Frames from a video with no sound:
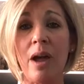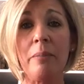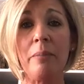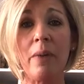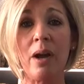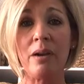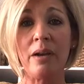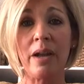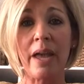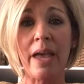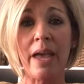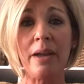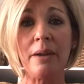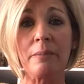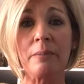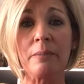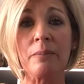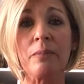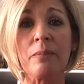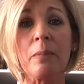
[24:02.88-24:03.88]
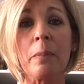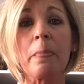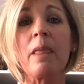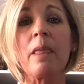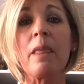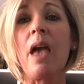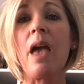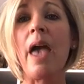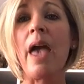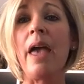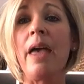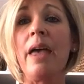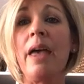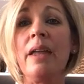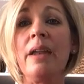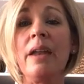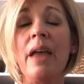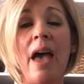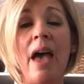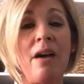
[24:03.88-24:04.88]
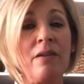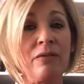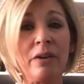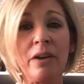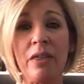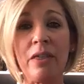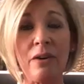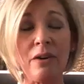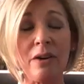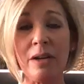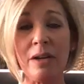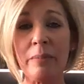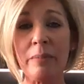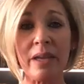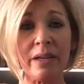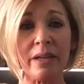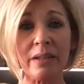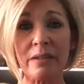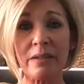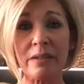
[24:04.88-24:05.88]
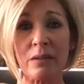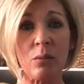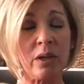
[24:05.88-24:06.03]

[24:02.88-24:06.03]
on Monday. And every 30 minutes,